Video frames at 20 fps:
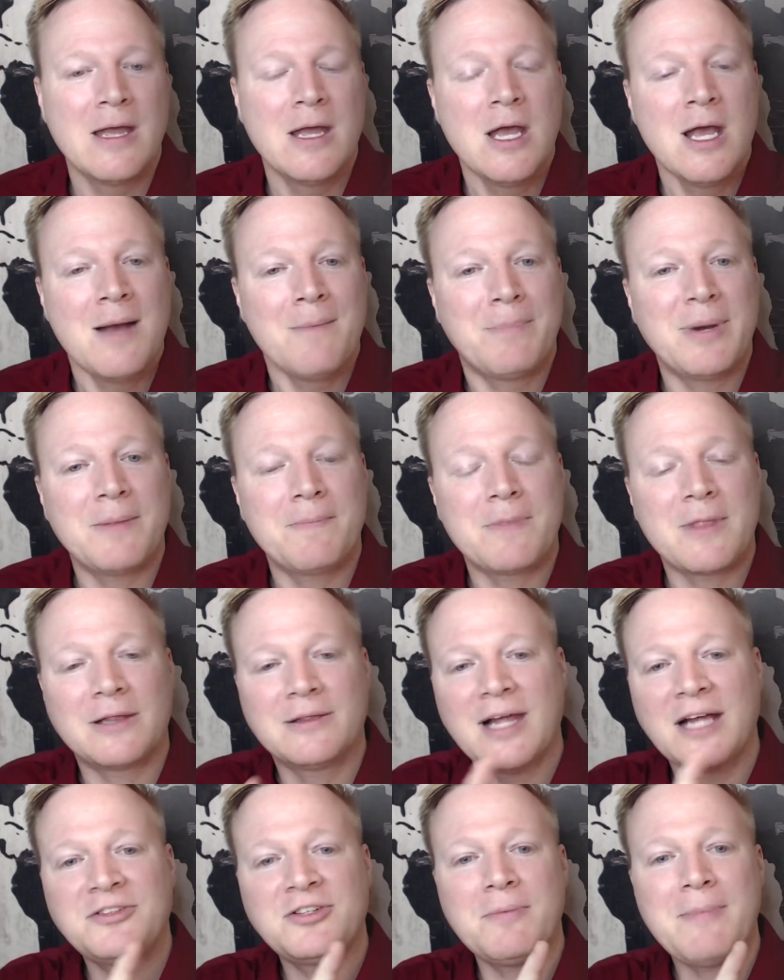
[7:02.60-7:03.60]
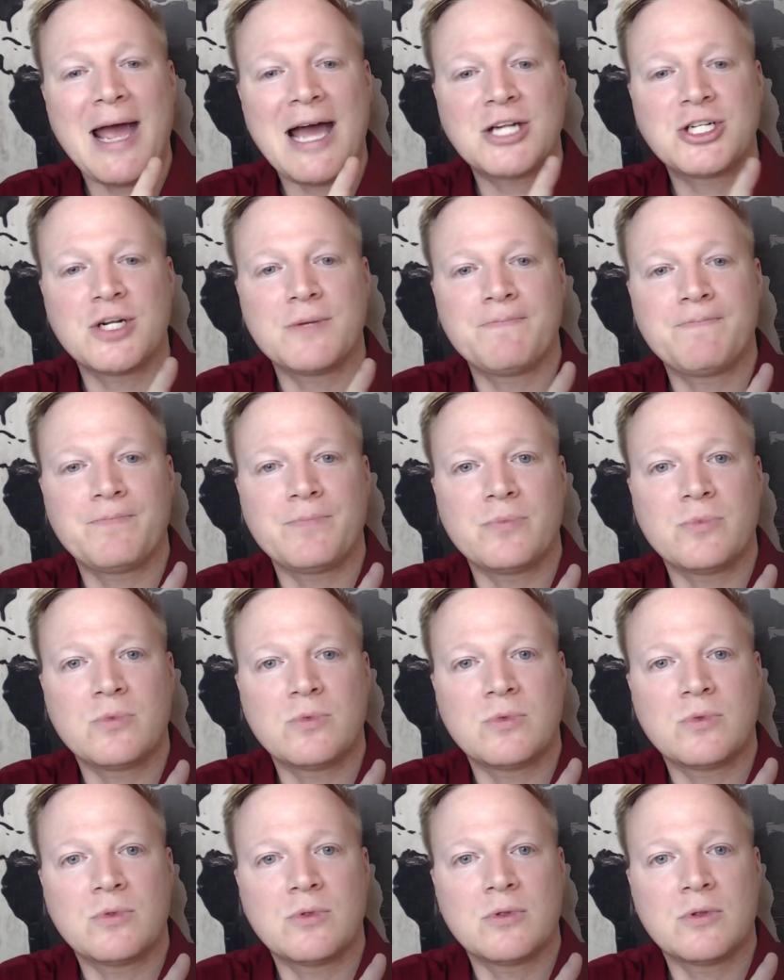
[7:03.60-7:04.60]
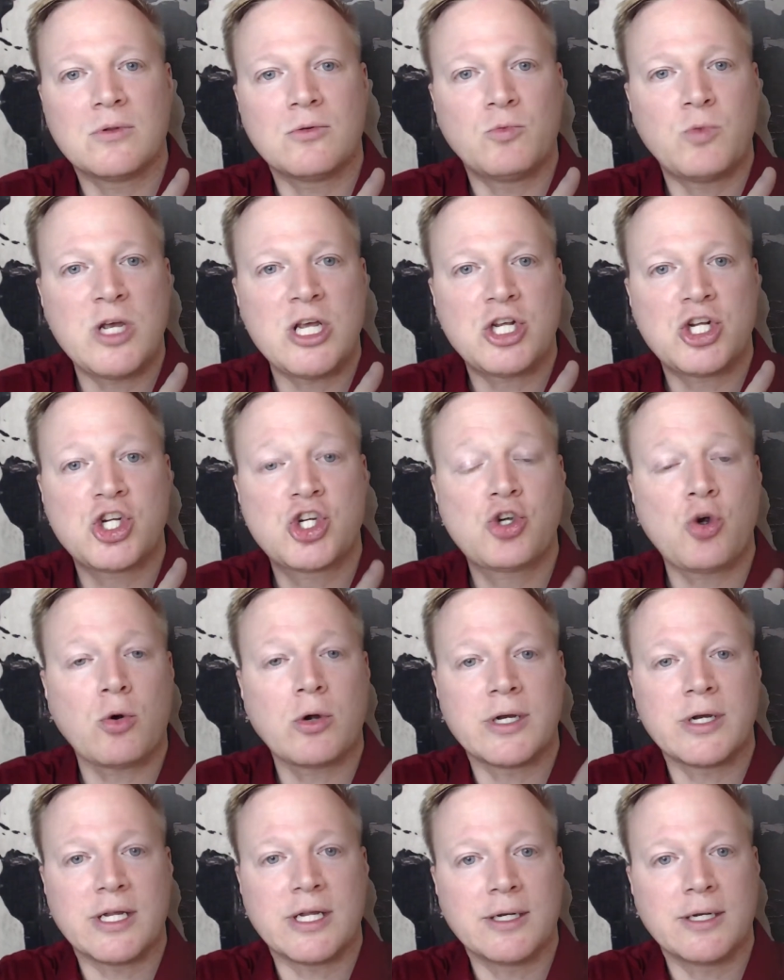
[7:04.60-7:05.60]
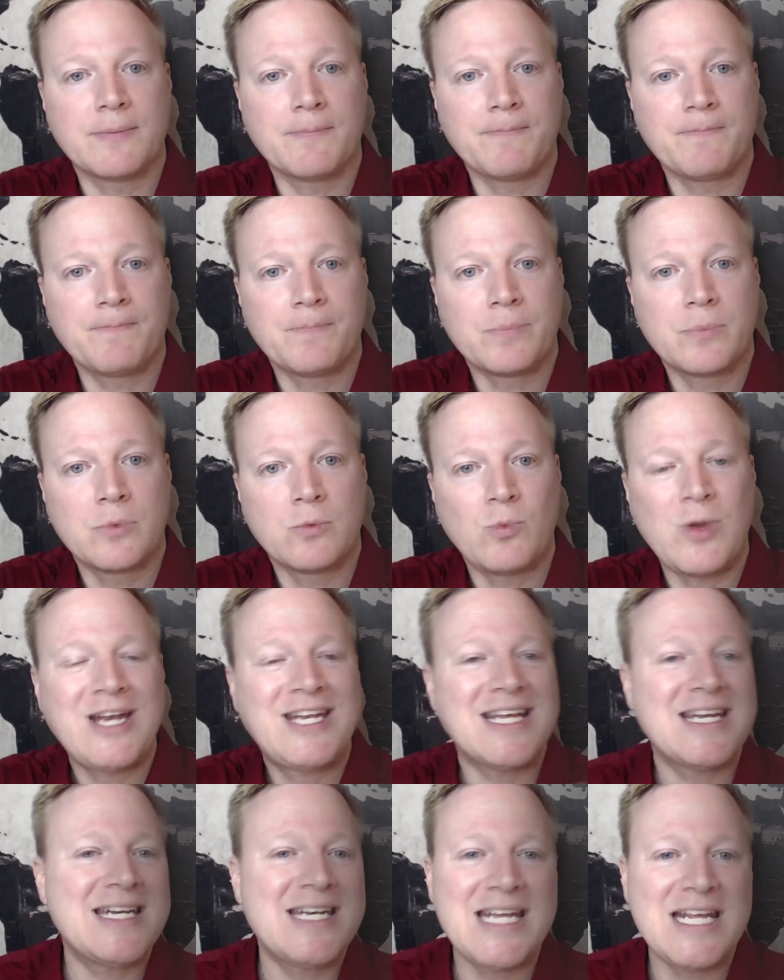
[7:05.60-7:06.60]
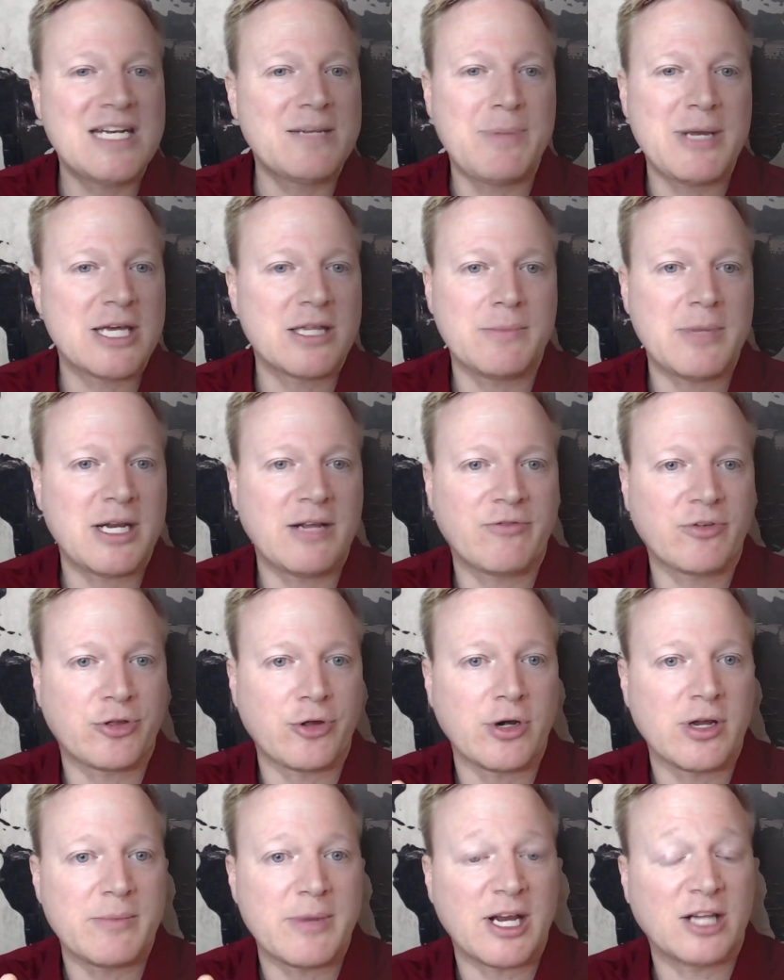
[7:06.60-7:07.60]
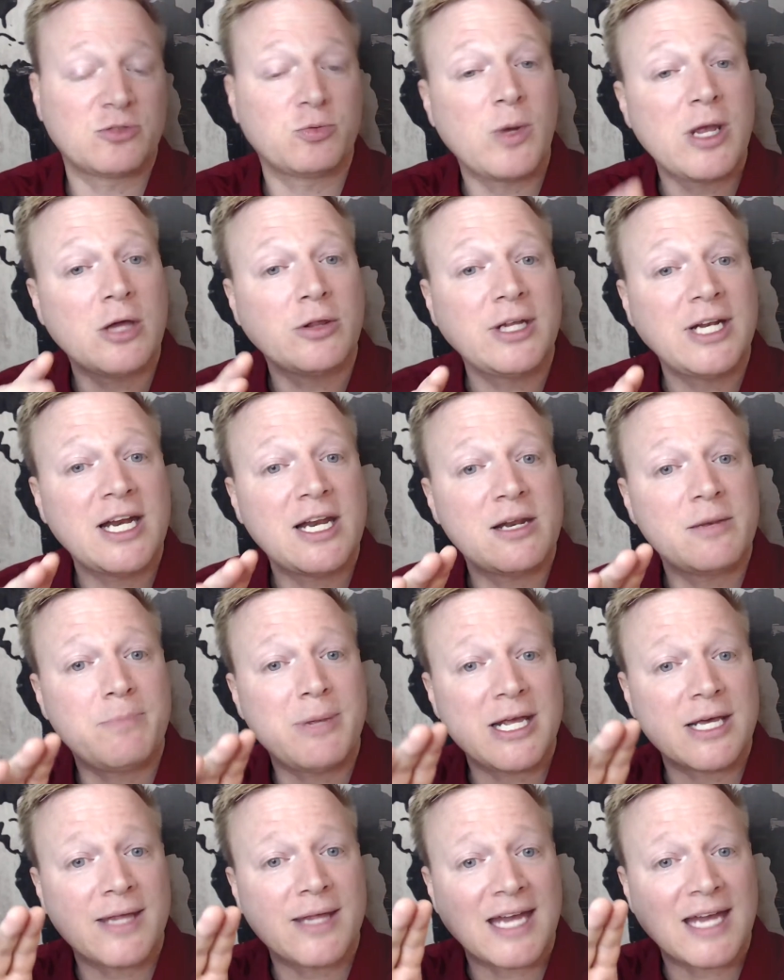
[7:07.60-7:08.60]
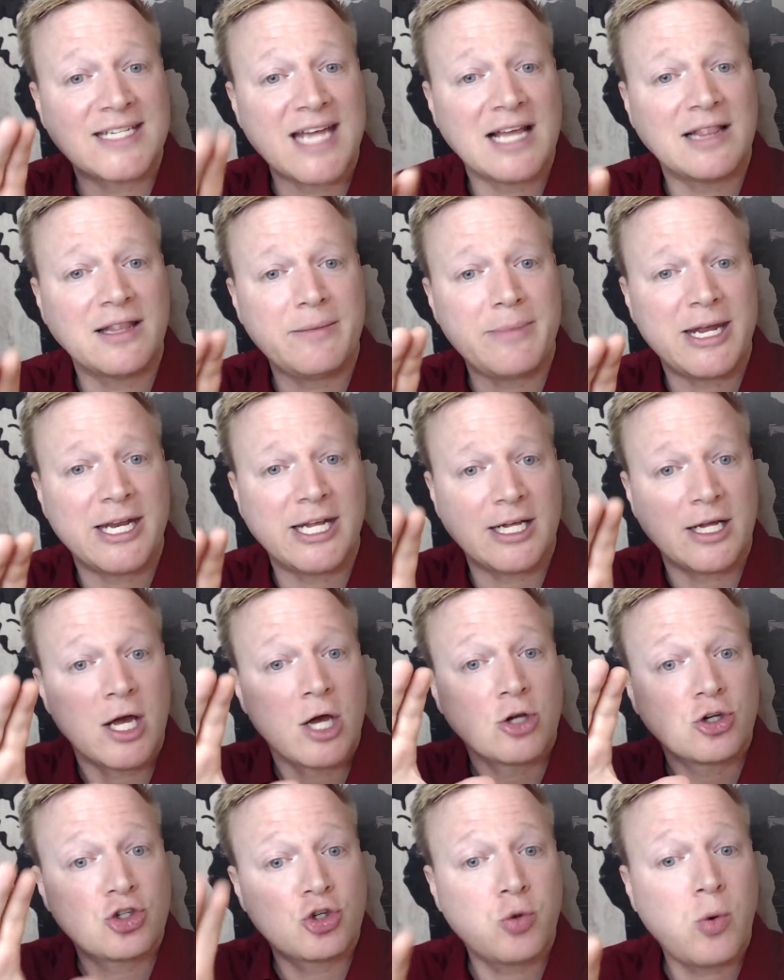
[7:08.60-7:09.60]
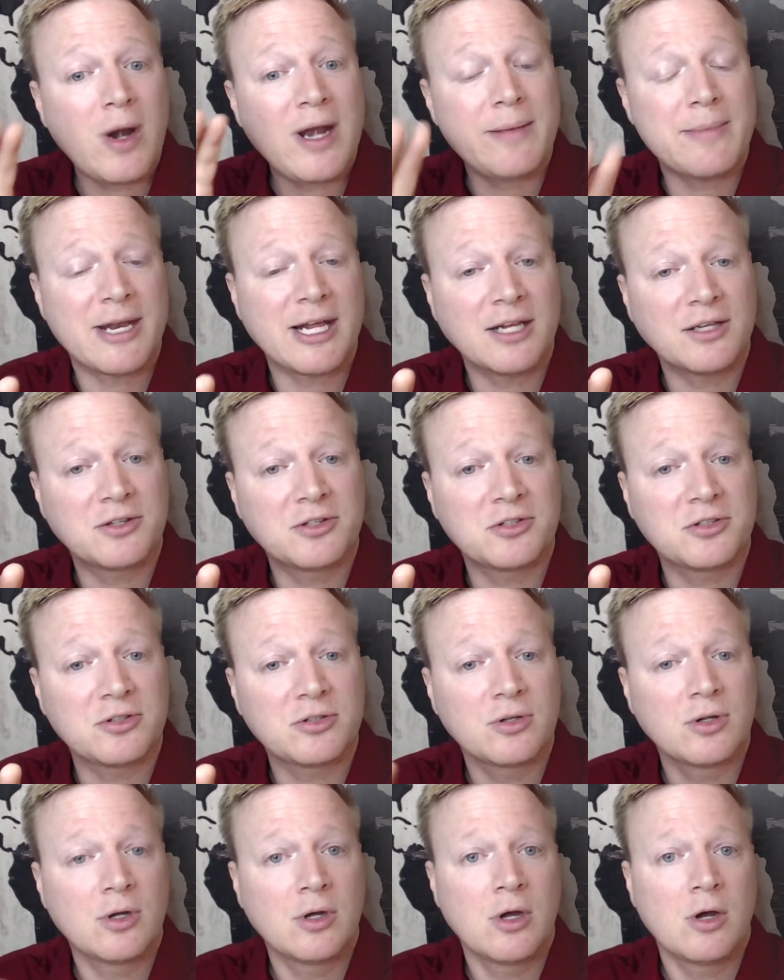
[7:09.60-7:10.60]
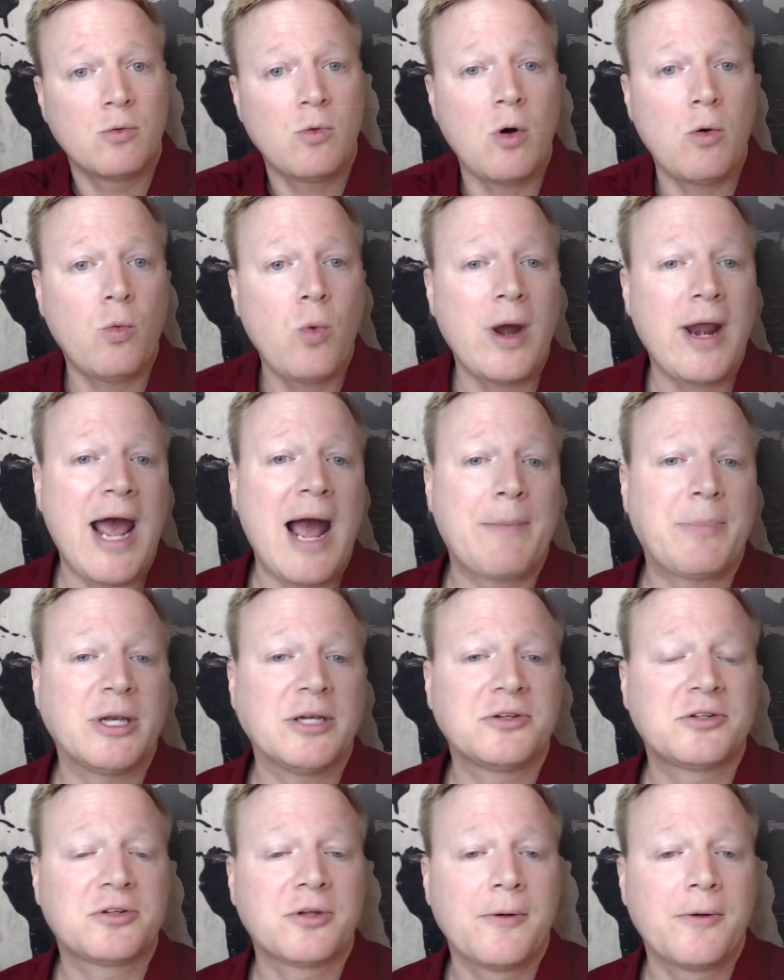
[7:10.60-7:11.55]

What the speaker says: But let's imagine we shortened it. We didn't need to be in the meeting for 30 minutes. We only needed to be in that daily meeting 20 minutes. Well, what happens?